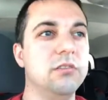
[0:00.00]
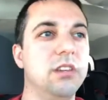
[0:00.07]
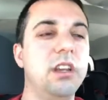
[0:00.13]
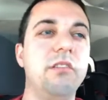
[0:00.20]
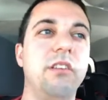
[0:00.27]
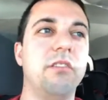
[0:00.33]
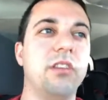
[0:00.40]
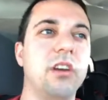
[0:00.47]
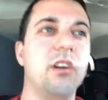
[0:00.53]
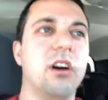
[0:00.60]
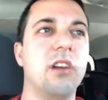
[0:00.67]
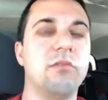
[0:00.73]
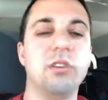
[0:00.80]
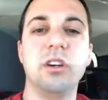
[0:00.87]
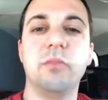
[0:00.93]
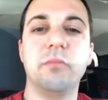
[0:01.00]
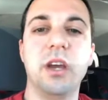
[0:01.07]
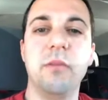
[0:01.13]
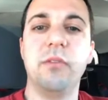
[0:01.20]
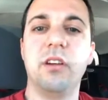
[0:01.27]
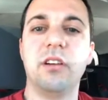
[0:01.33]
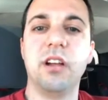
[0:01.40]
even if they are real,
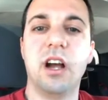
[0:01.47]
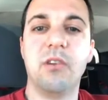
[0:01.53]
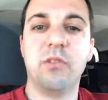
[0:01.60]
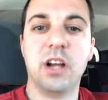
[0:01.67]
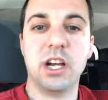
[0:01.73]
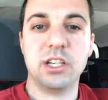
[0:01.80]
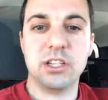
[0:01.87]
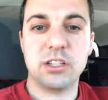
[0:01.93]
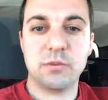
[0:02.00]
maybe they're not what I should